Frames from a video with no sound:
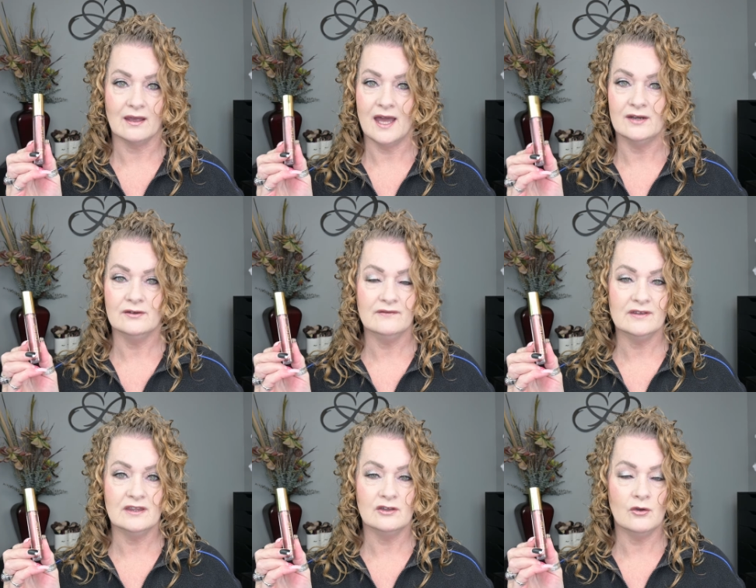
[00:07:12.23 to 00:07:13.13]
I don't
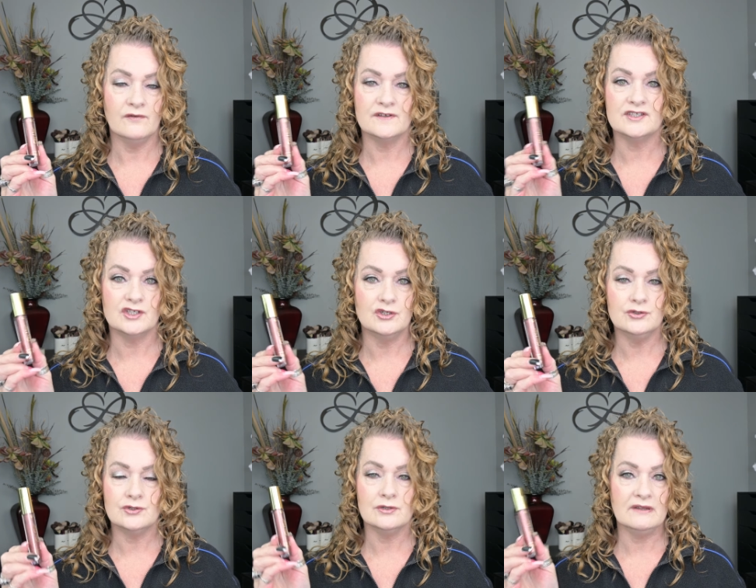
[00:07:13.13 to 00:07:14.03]
even know if it's a
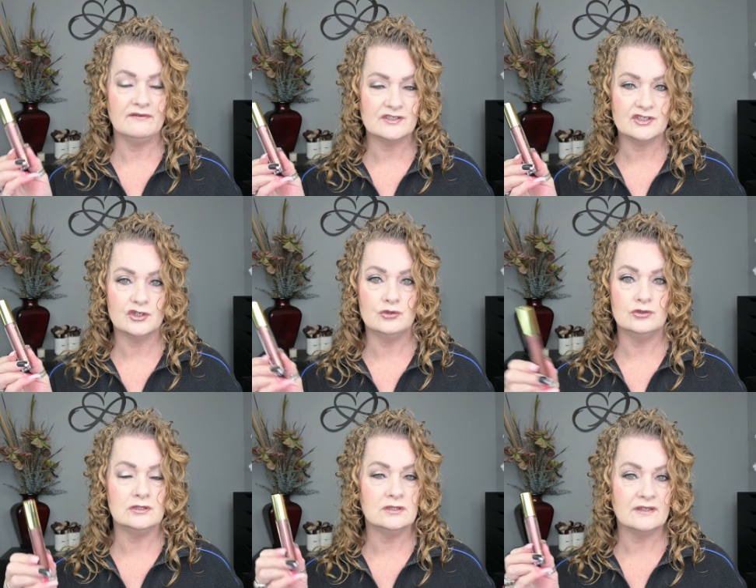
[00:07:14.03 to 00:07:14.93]
neutral, if it's a
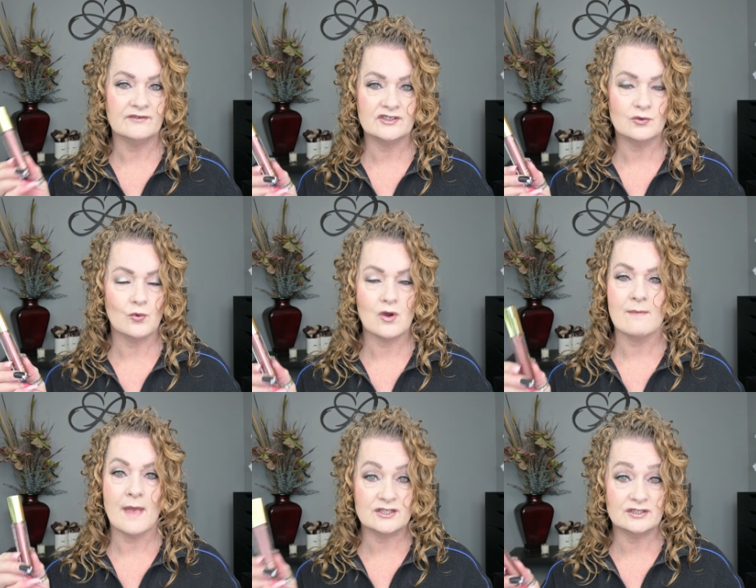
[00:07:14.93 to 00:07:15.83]
cool, if it's a
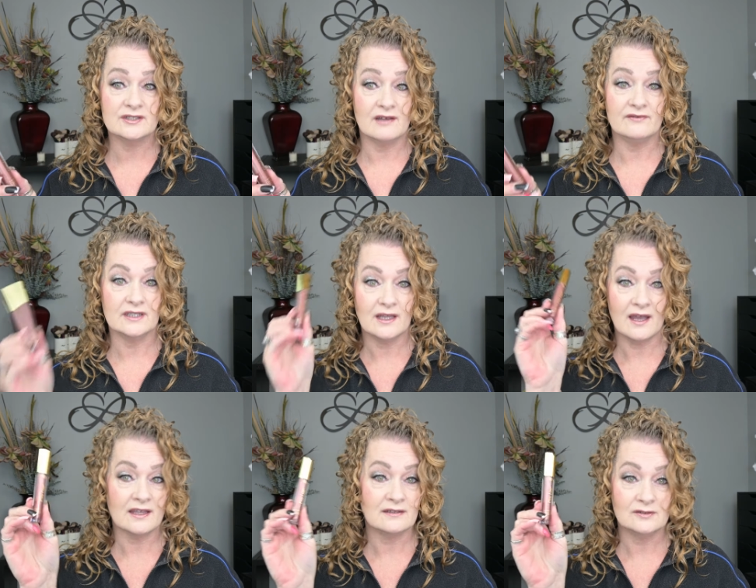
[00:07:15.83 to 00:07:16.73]
warm. I just love it.
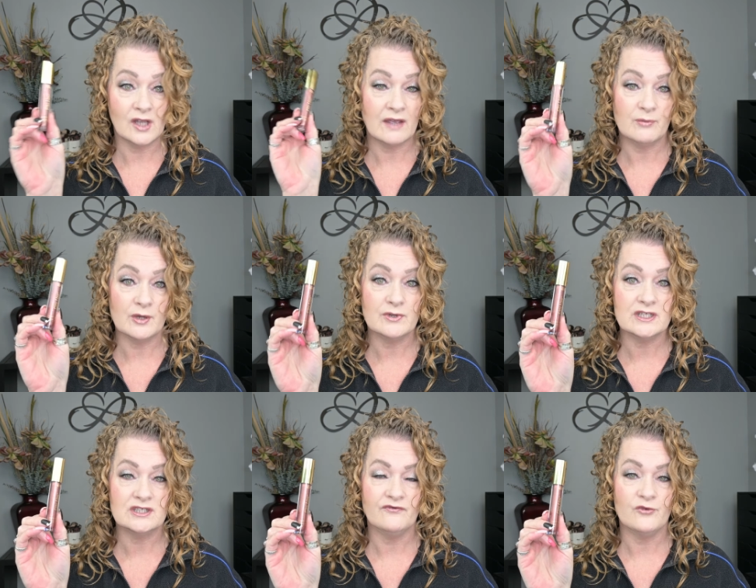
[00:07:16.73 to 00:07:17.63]
I have been
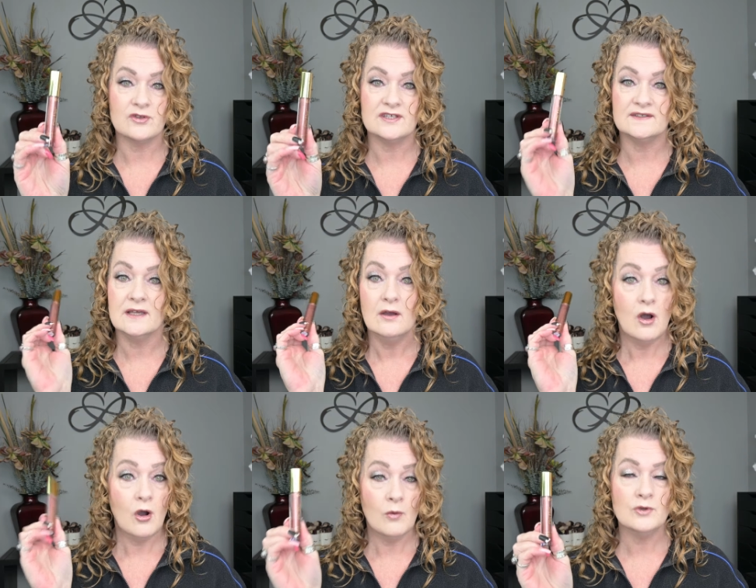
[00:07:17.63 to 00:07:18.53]
reaching for this
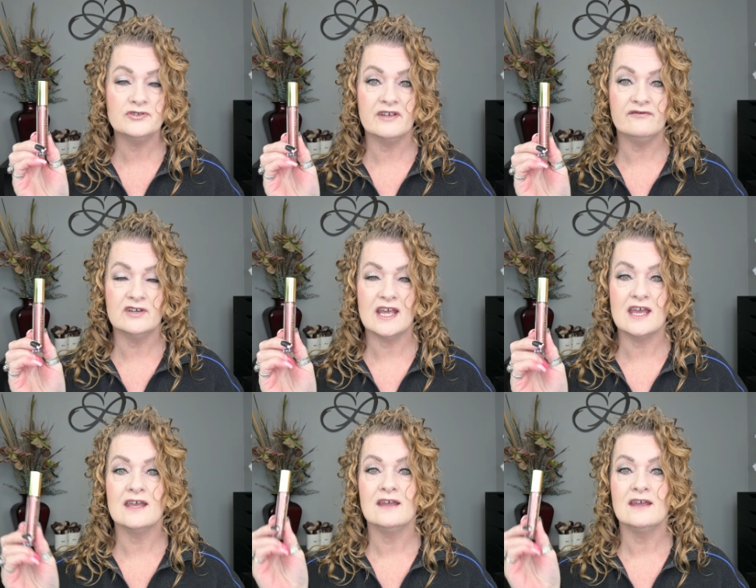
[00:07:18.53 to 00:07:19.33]
almost every day.